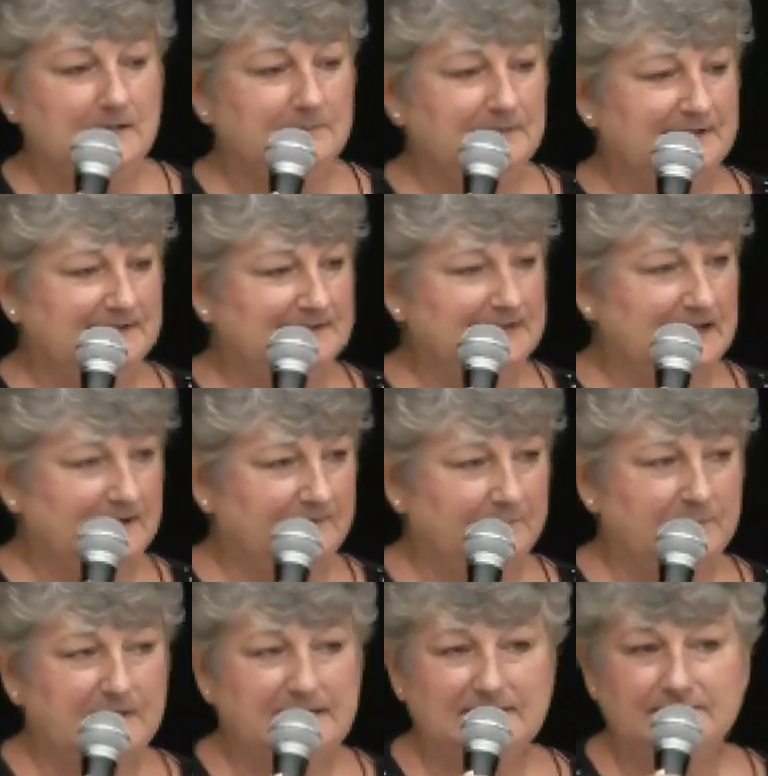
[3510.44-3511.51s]
but a safe
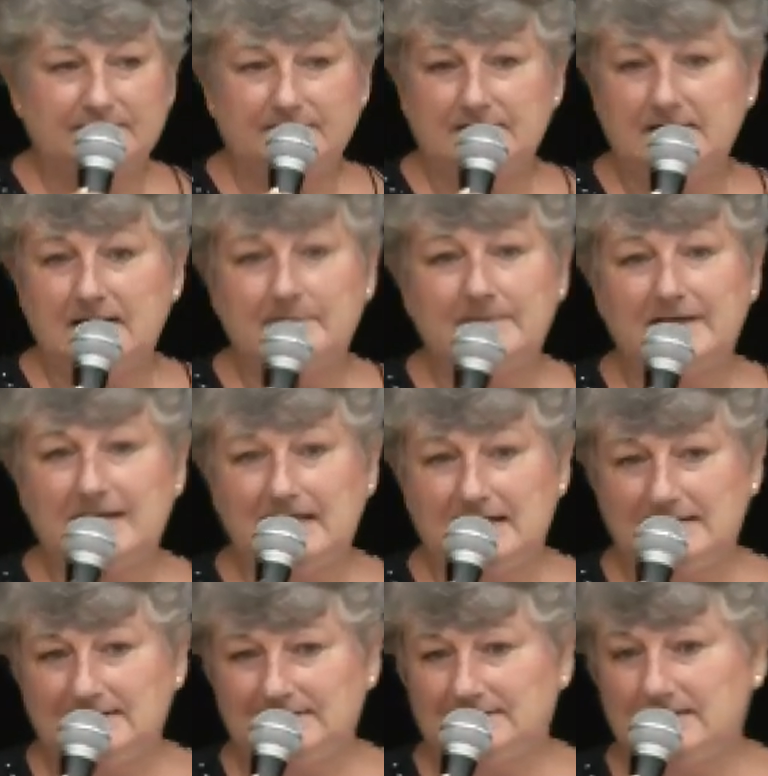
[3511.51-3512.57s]
place for them
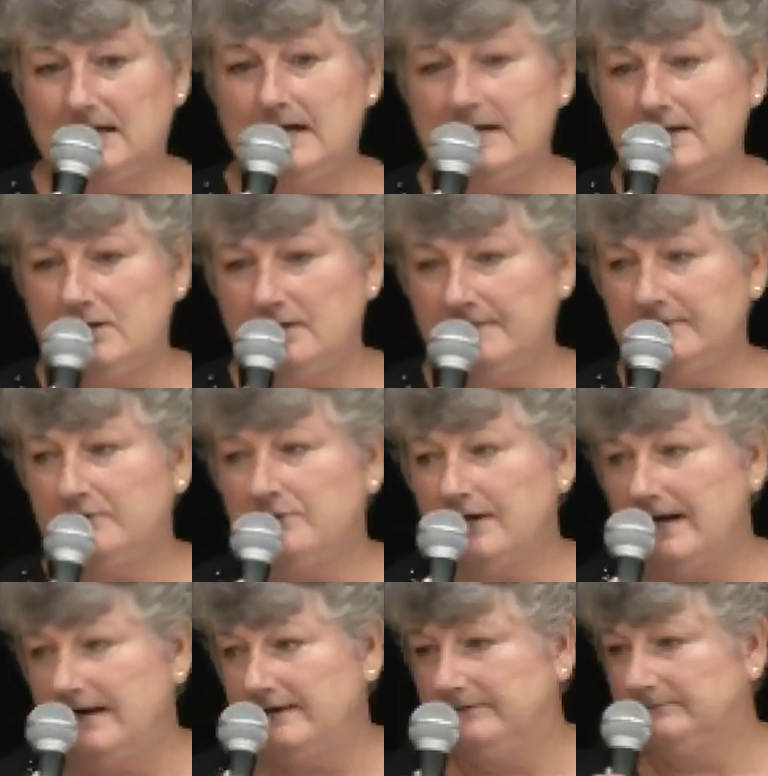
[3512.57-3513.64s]
again is lying on the
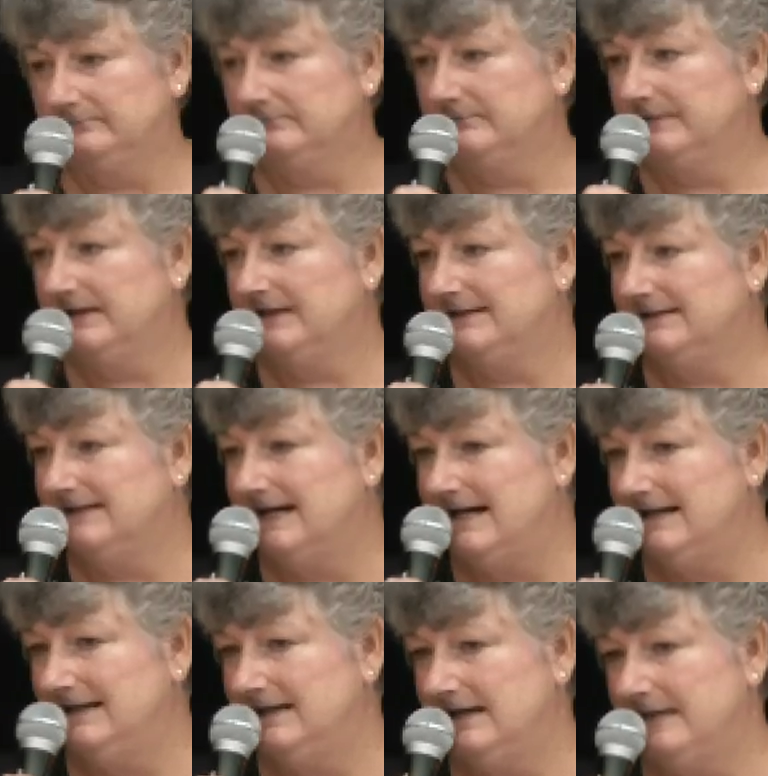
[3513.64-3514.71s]
ground, because
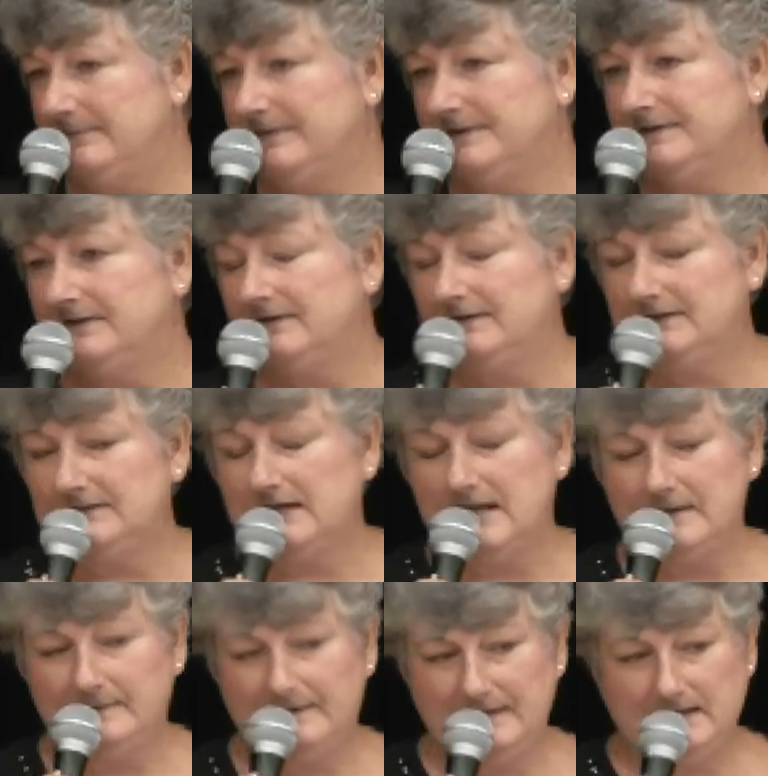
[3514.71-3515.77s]
99% of the
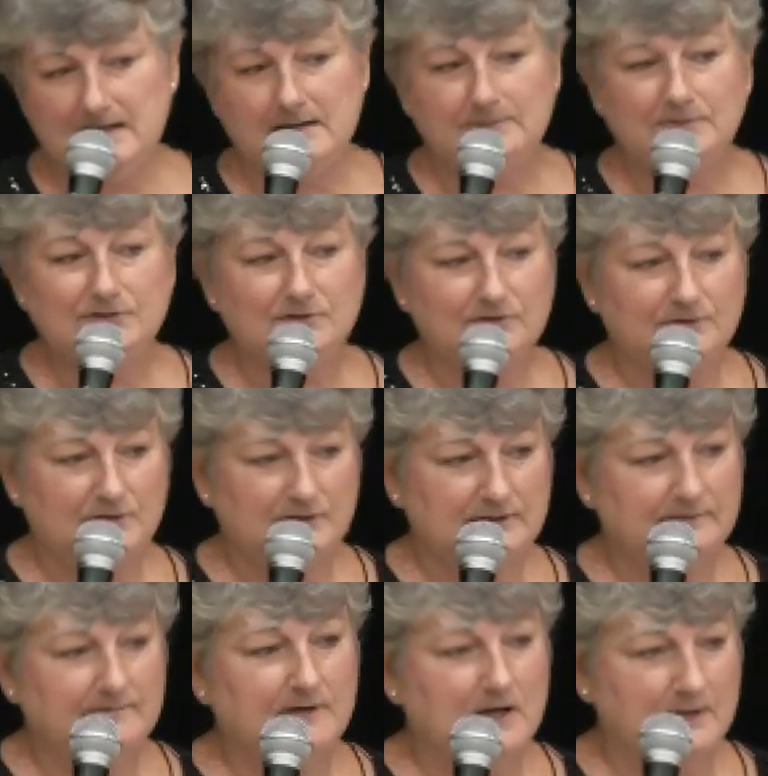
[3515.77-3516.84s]
time when they come to, they're going
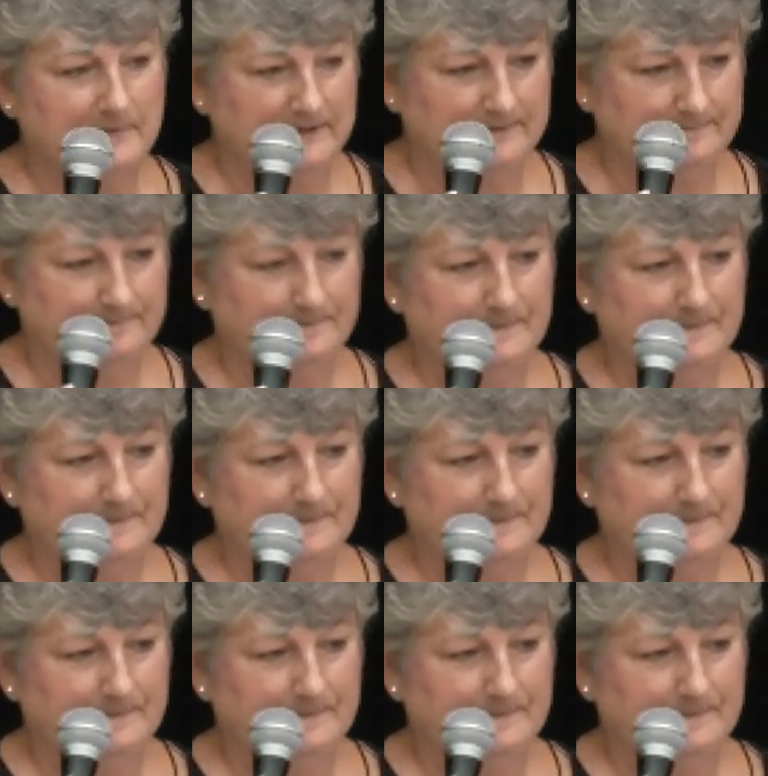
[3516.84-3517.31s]
to vomit.